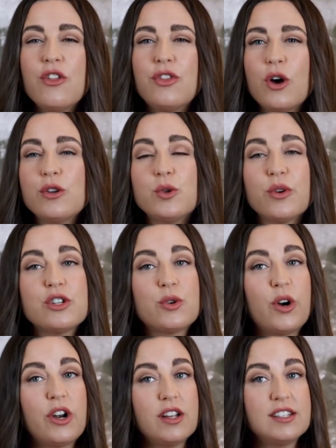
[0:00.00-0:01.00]
those who are
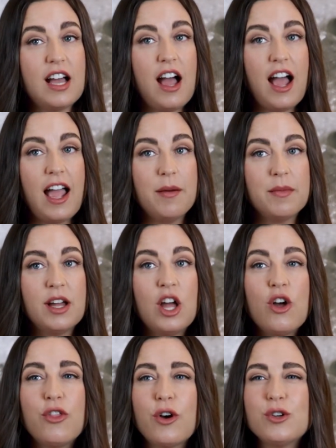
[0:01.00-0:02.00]
short on time,
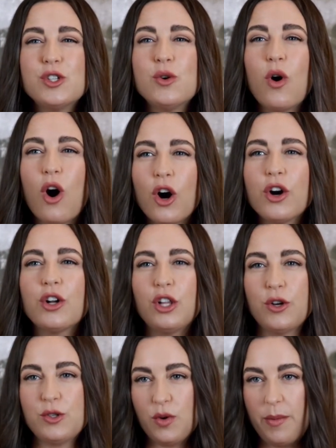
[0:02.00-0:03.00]
those who aren't
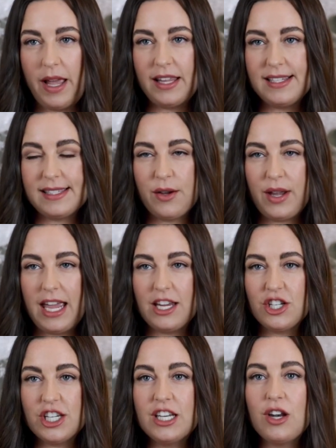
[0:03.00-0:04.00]
close to a Bailey's
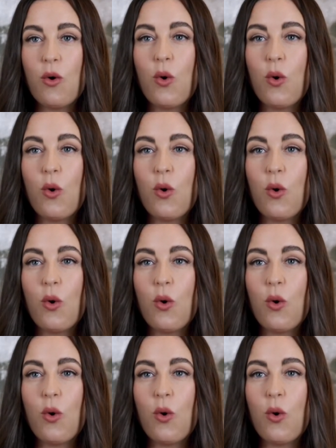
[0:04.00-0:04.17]
location,